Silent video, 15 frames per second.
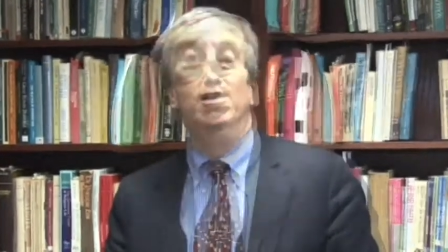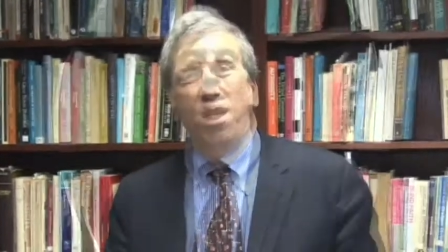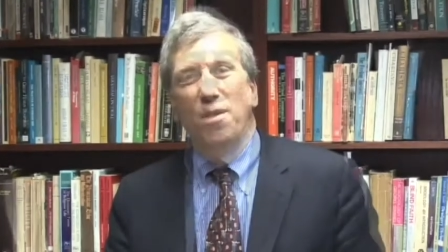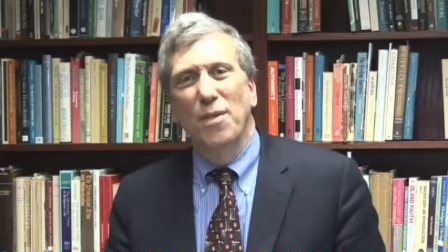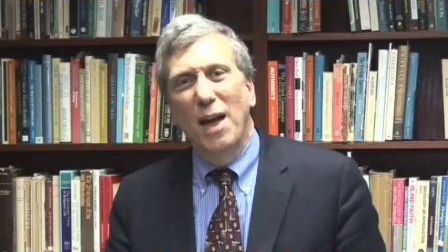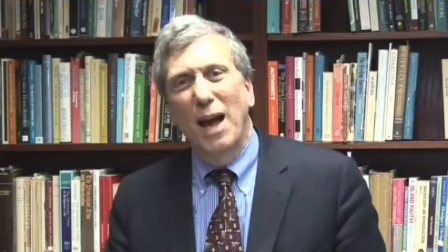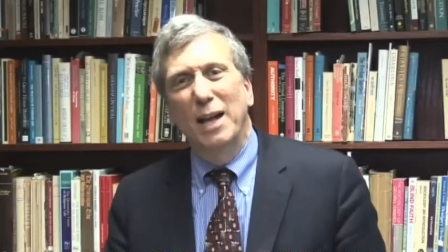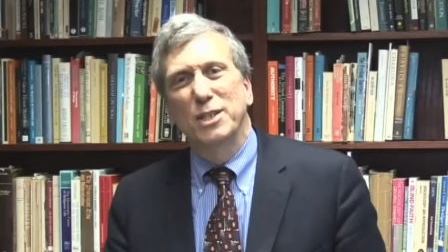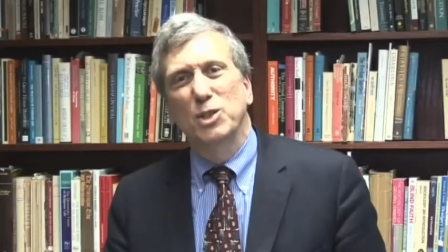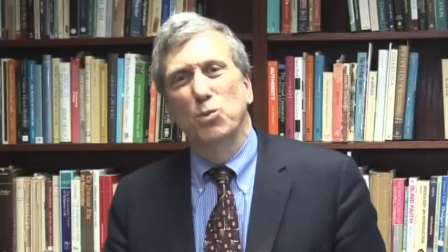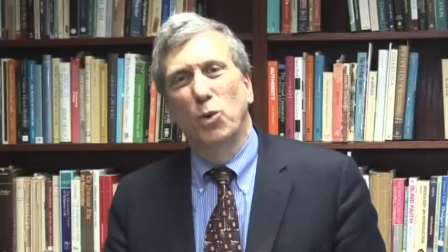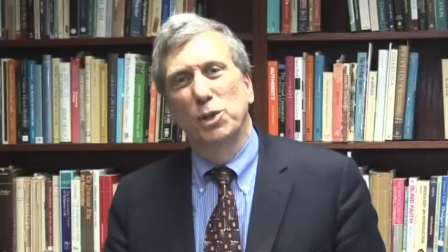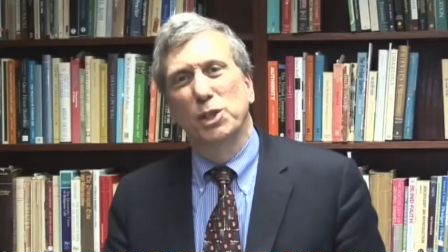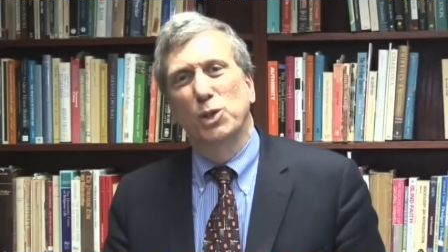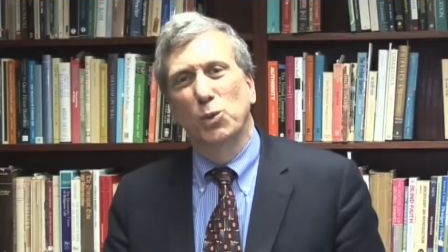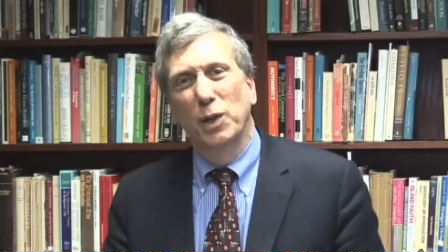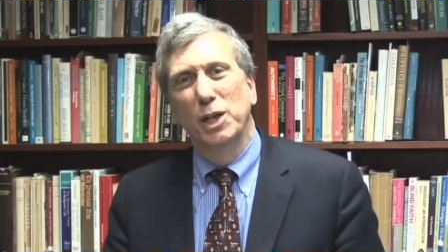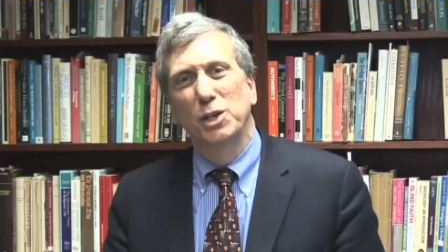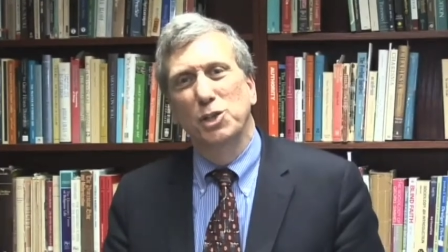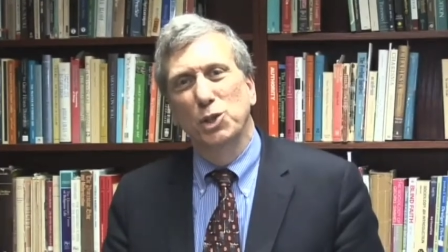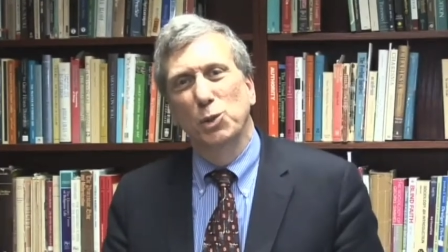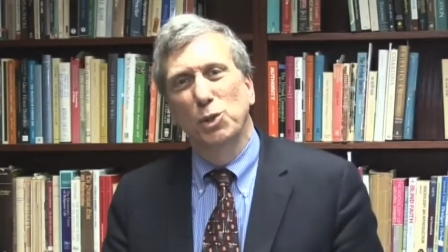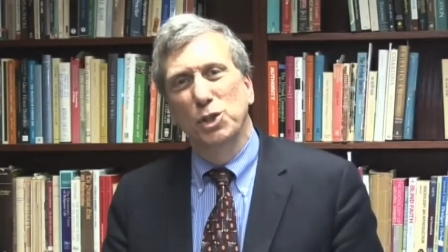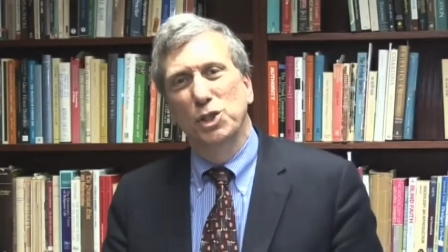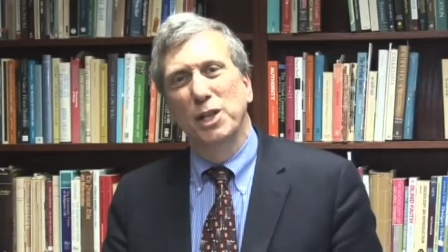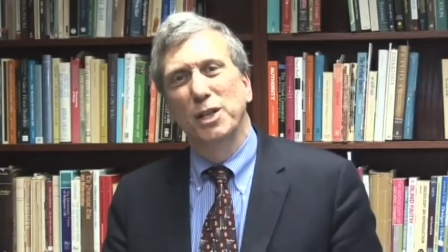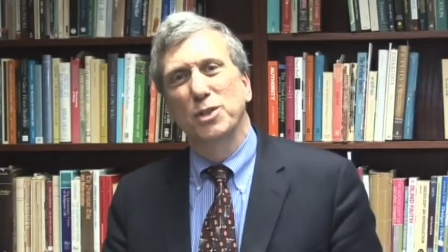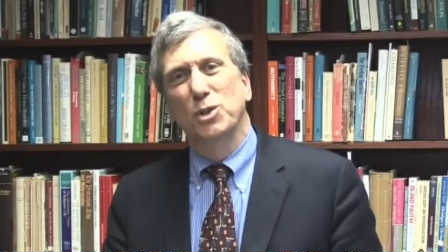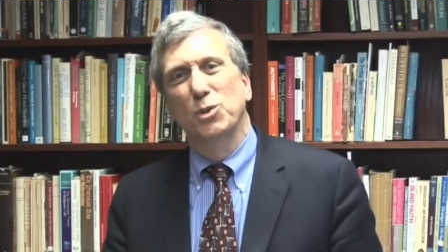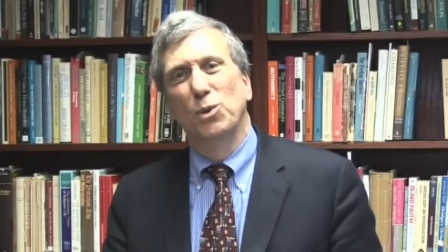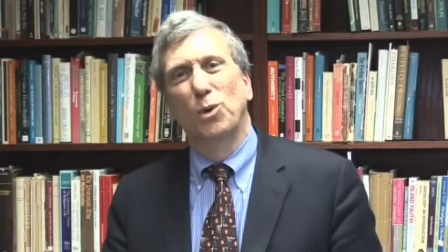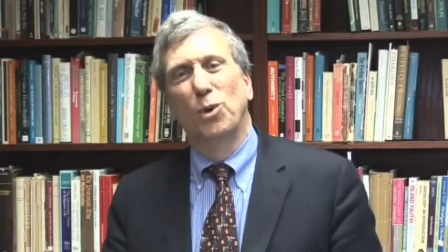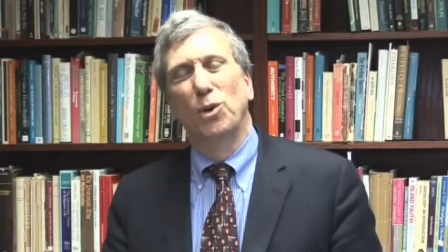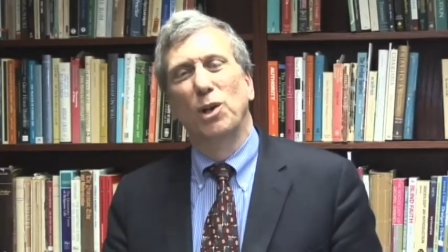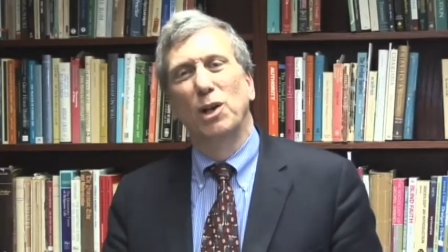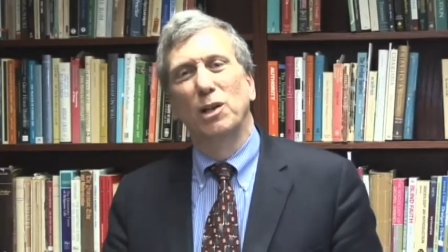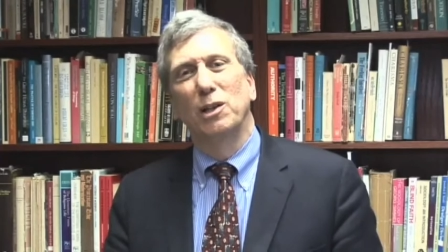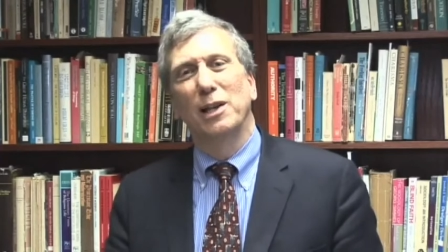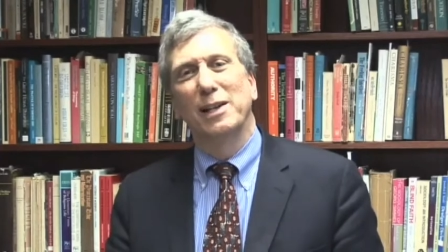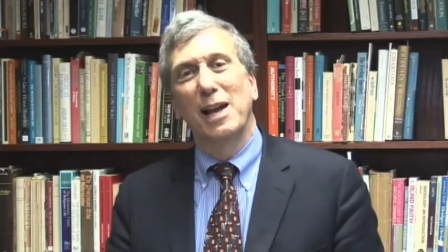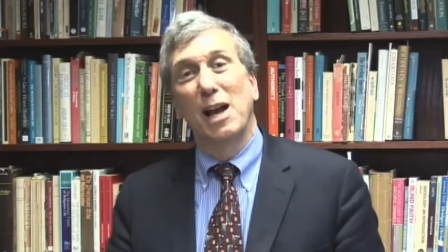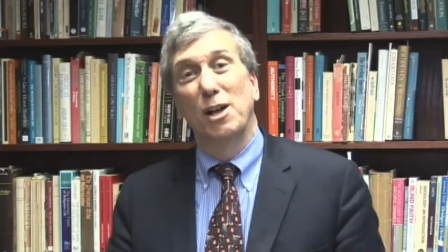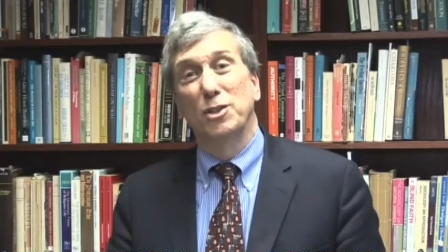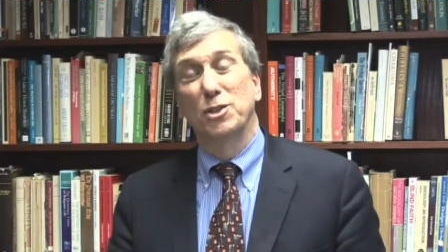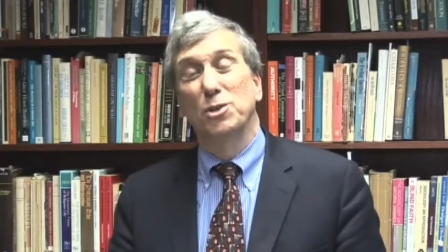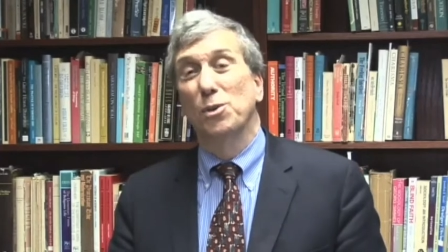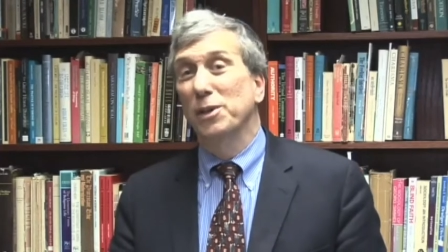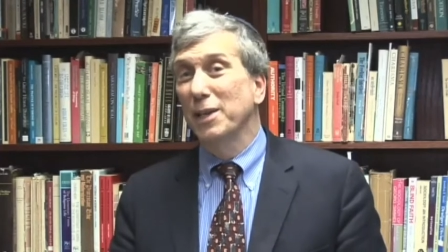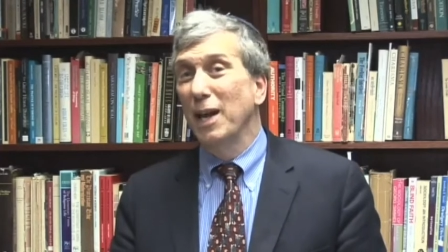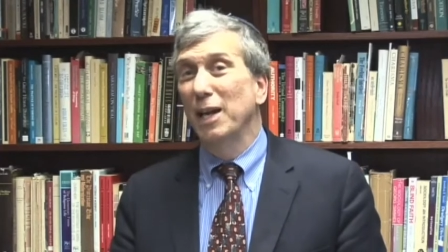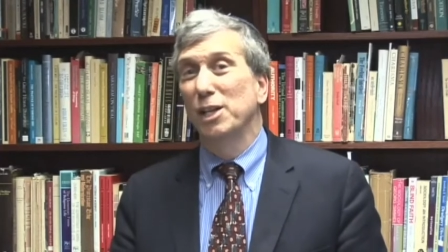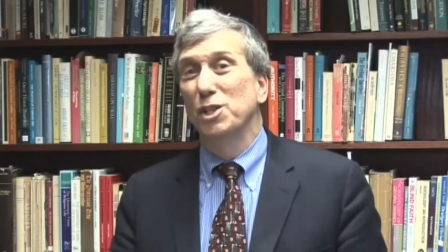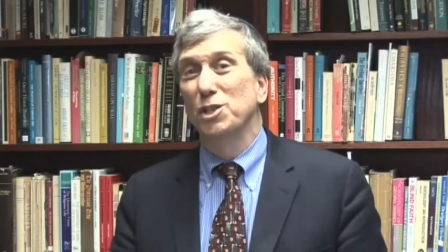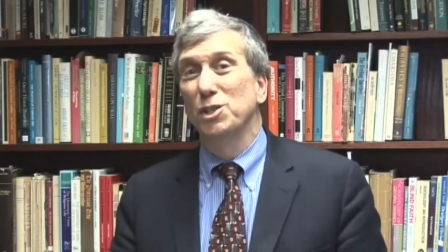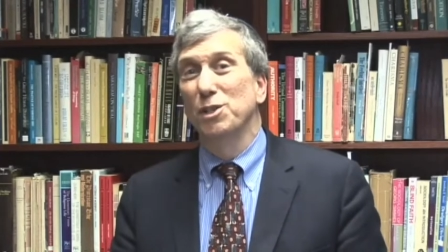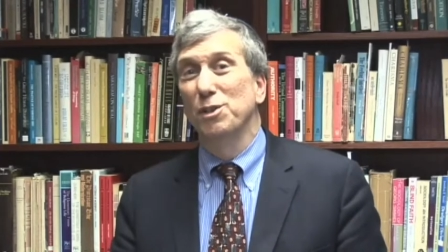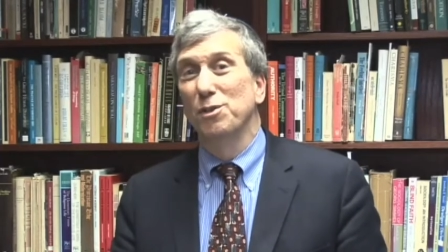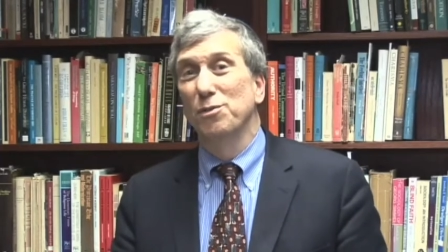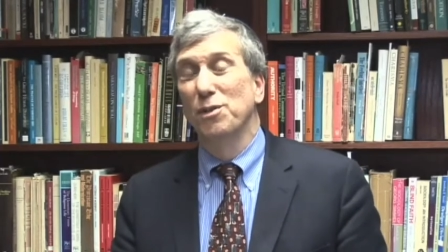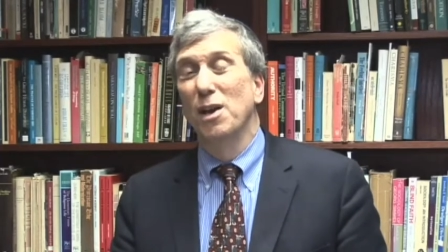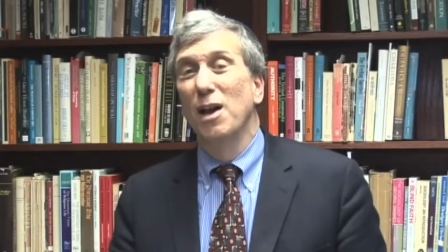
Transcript: That's what a great Jewish day school like Hausner can achieve.